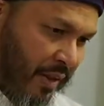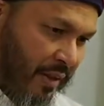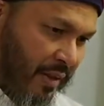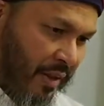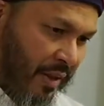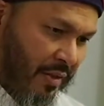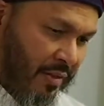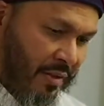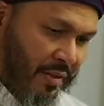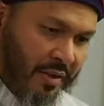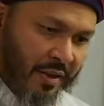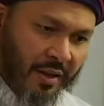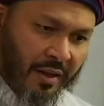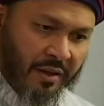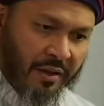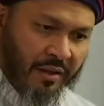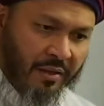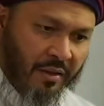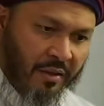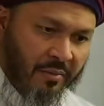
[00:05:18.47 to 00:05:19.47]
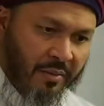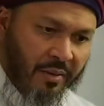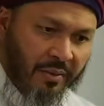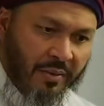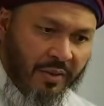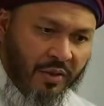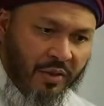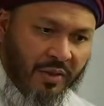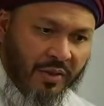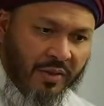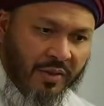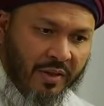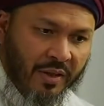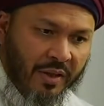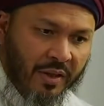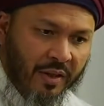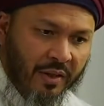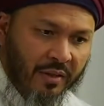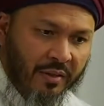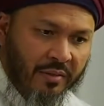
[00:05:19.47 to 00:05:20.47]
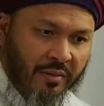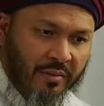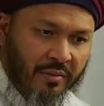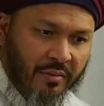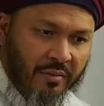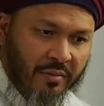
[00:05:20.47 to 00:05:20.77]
As Hazrat Ali Karamallah Wajha is saying,